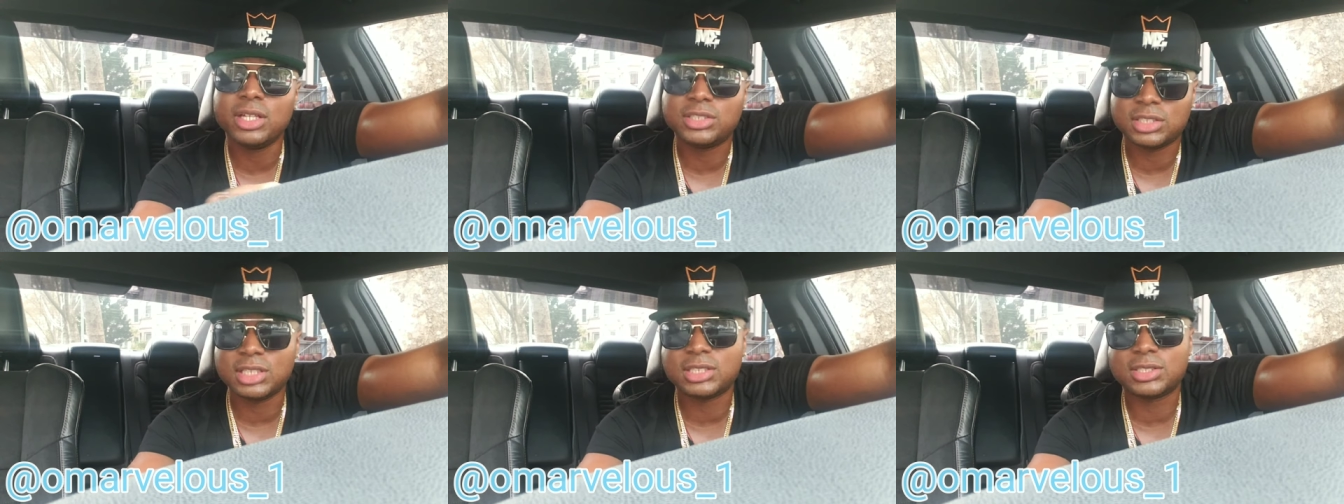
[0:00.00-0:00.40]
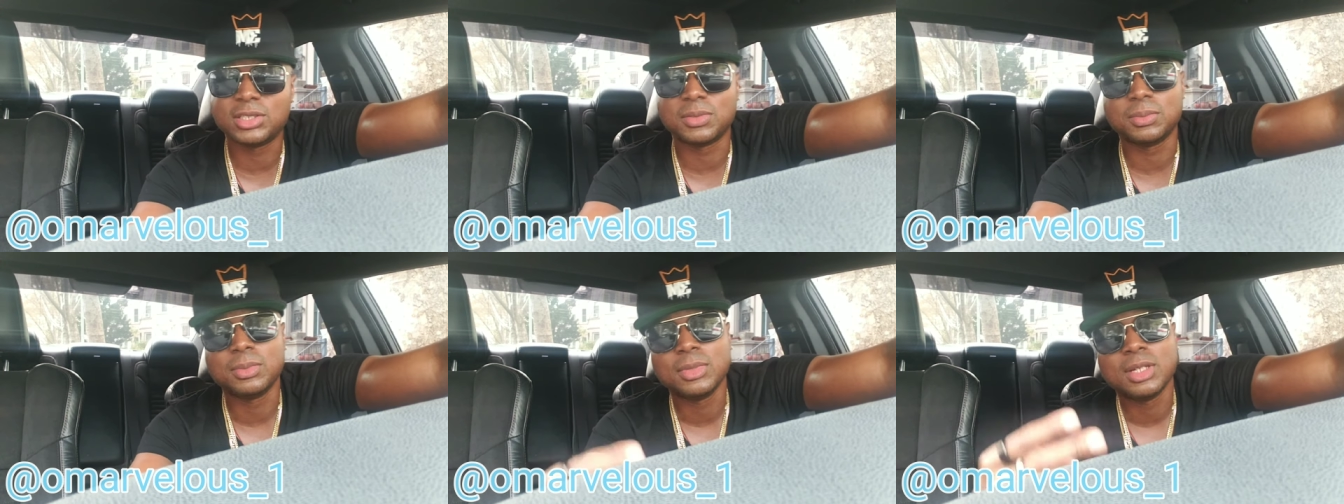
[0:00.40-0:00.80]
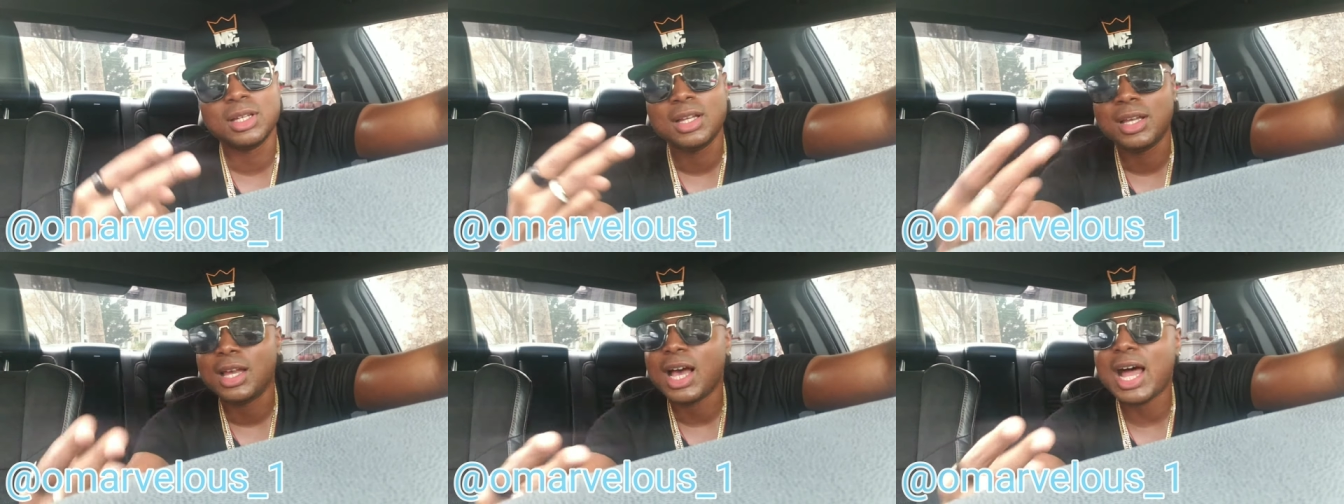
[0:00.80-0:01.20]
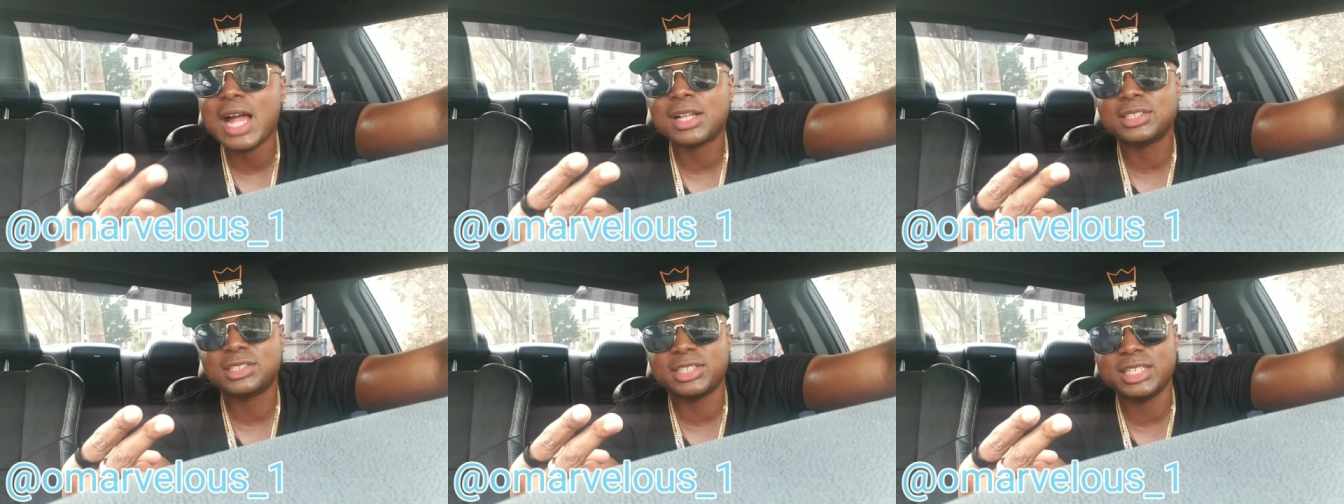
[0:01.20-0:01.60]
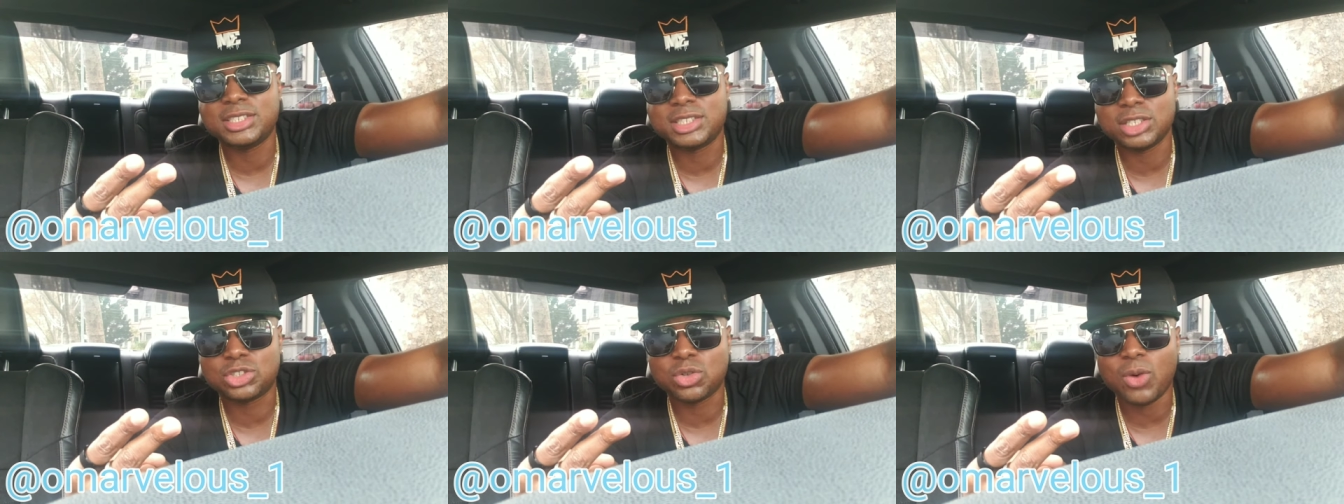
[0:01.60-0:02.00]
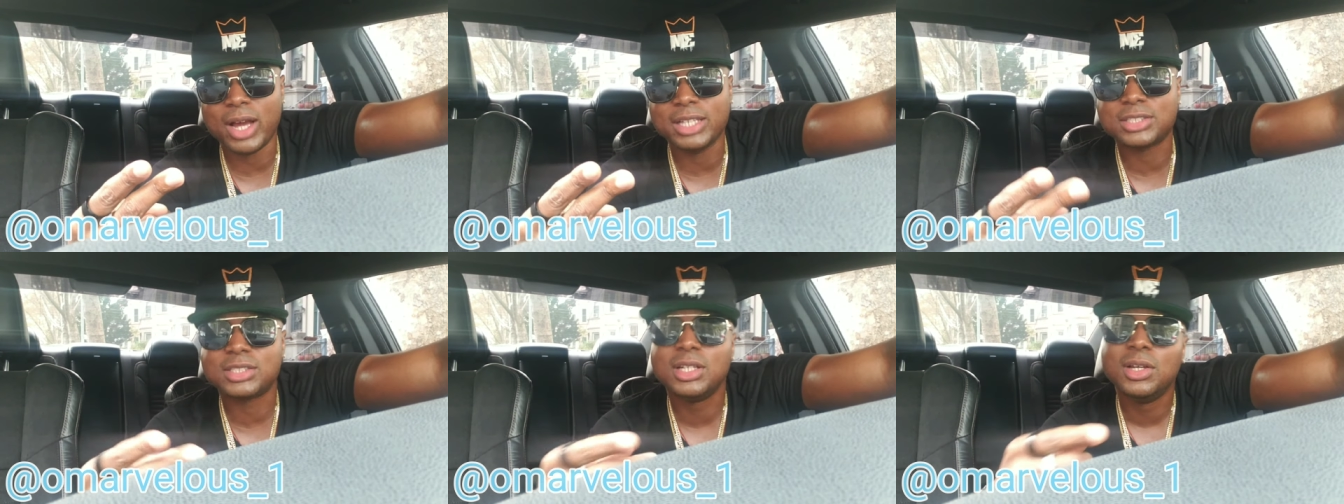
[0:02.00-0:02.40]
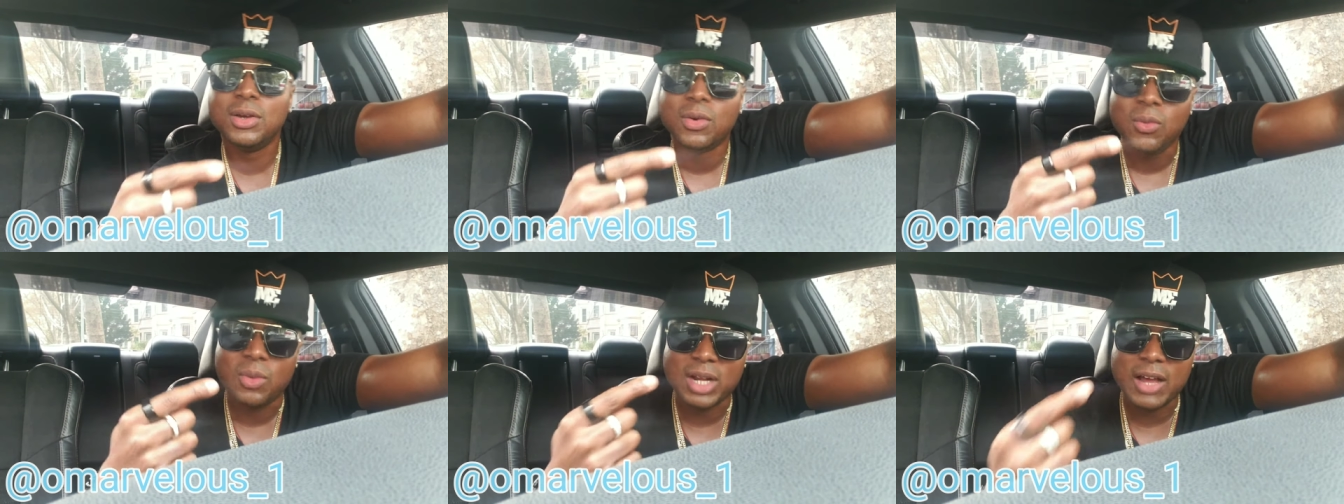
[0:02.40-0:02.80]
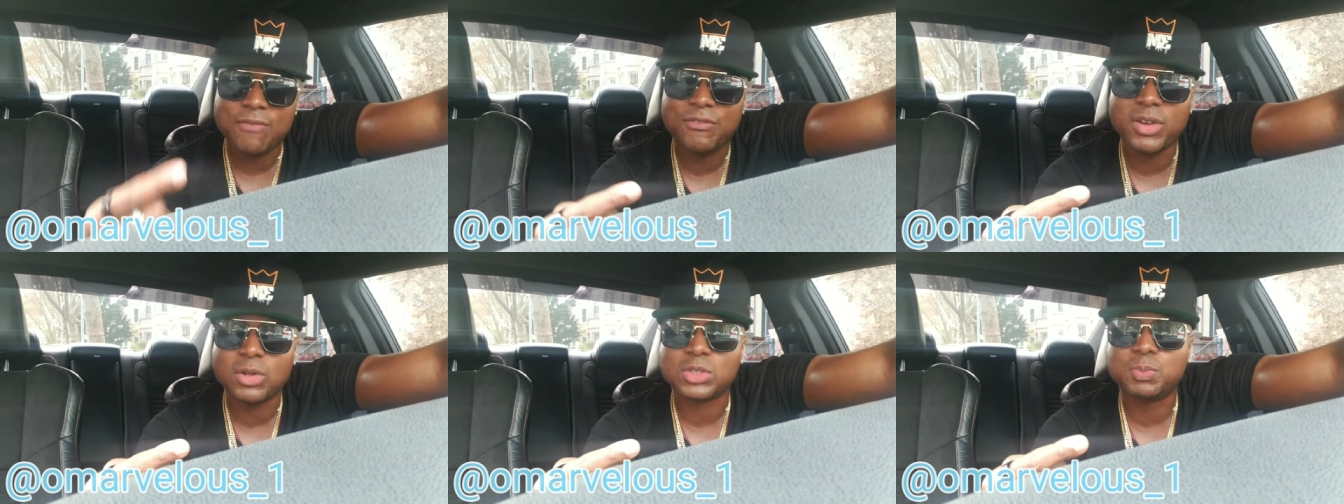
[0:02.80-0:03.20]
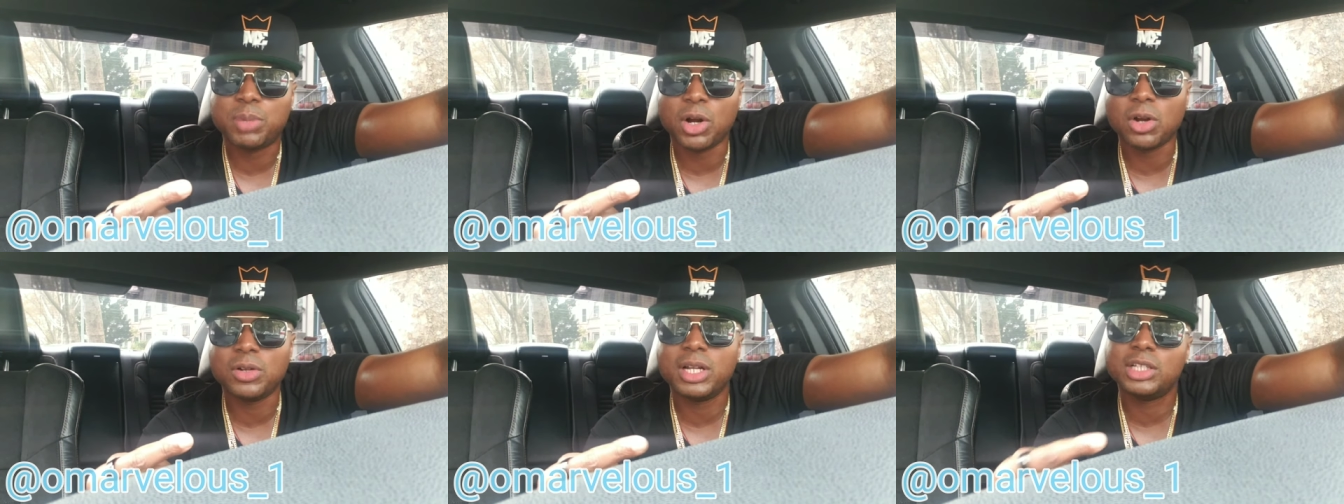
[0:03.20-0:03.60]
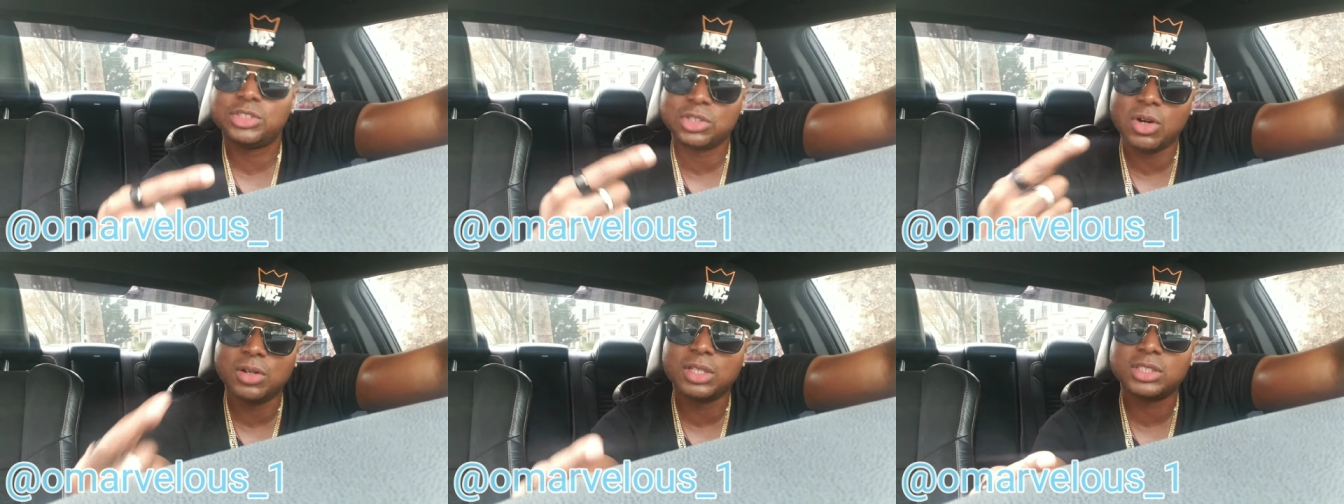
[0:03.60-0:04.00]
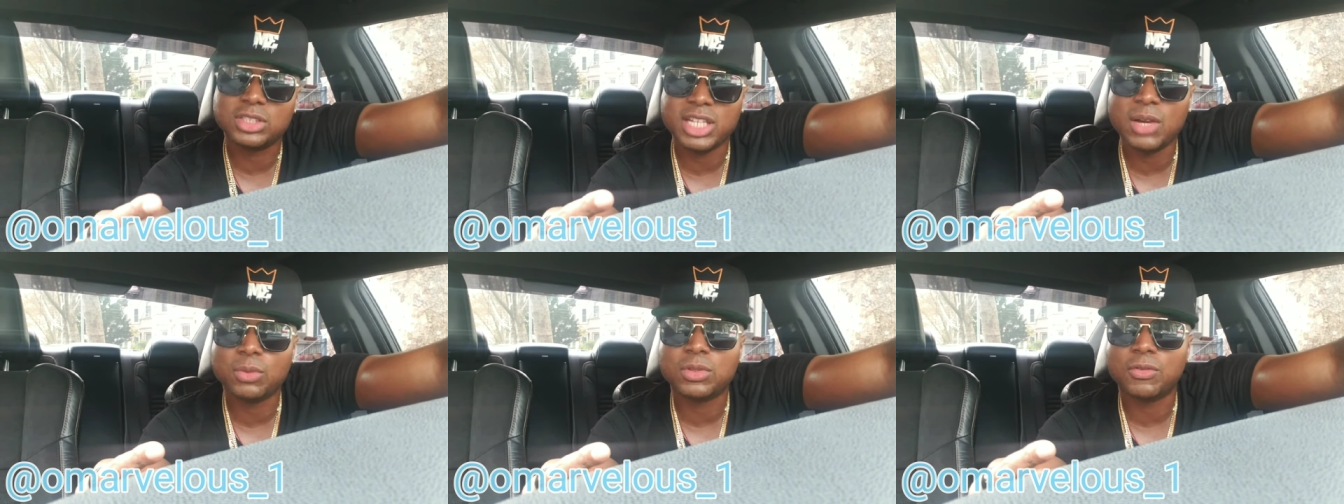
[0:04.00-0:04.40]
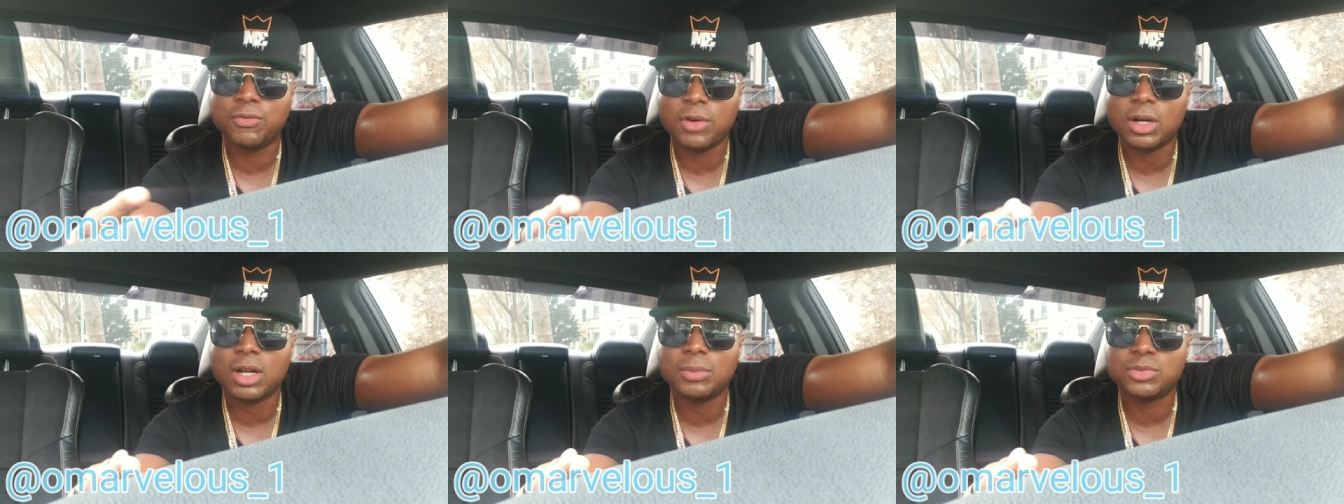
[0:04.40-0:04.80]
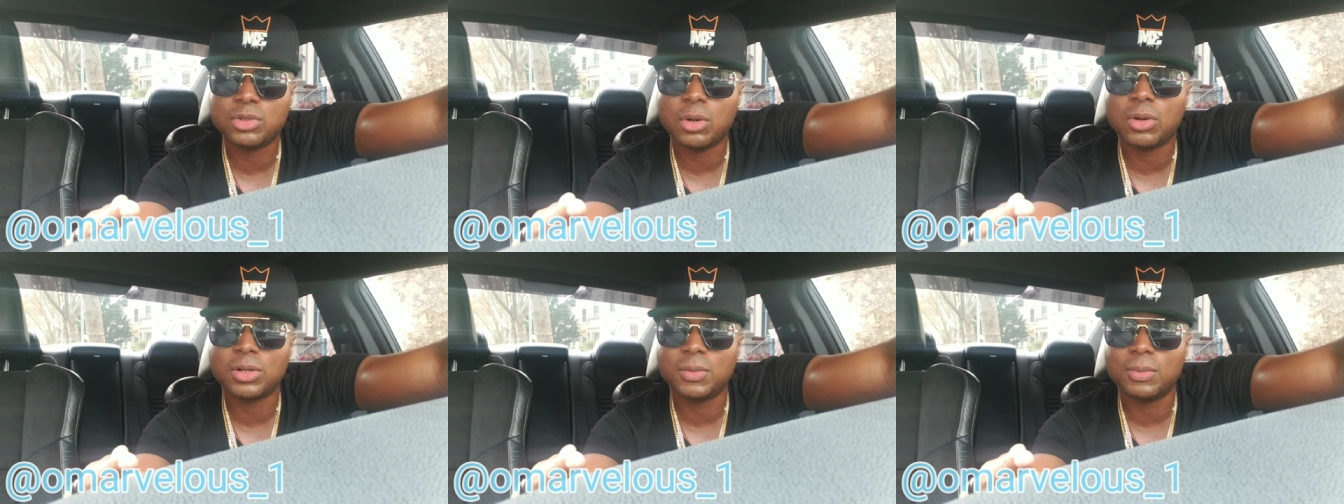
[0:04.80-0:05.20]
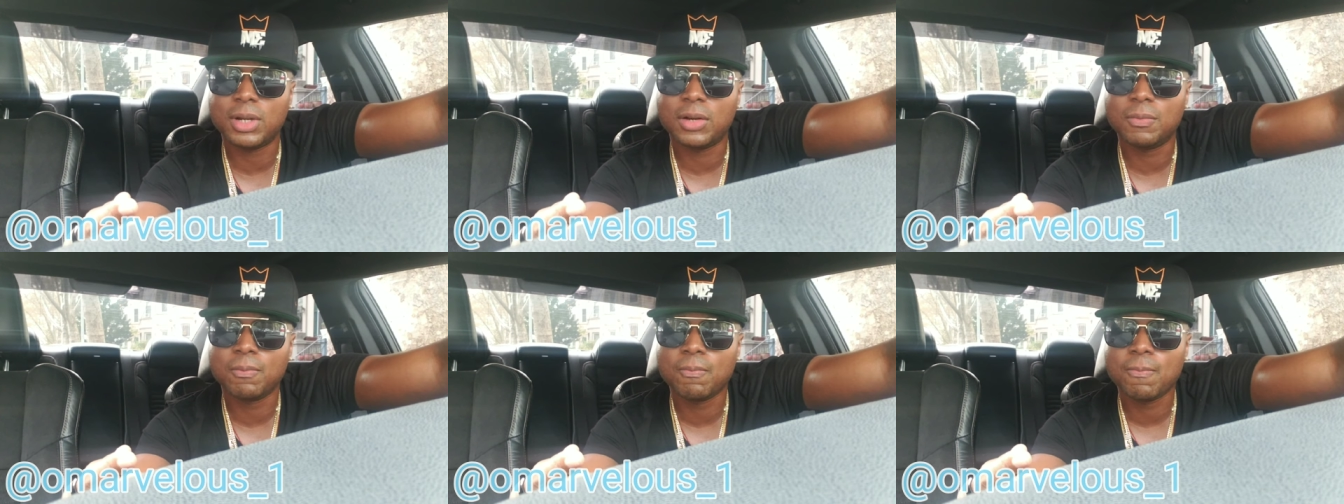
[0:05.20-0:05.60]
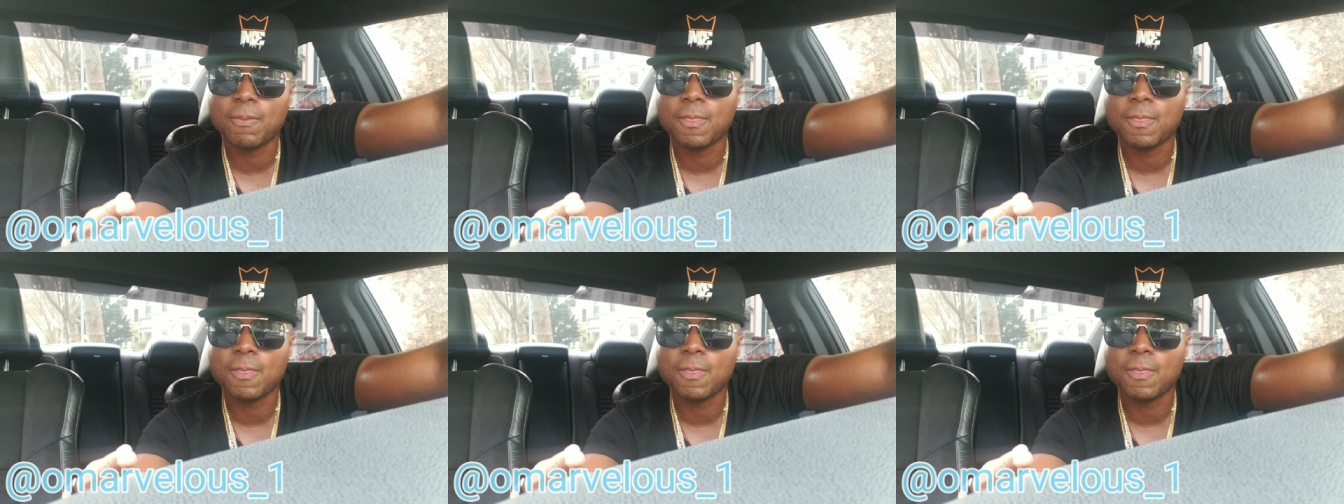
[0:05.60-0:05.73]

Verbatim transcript: in your system. I just say shit twice when I feel it's pertinent that y'all understand what the fuck I'm talking about.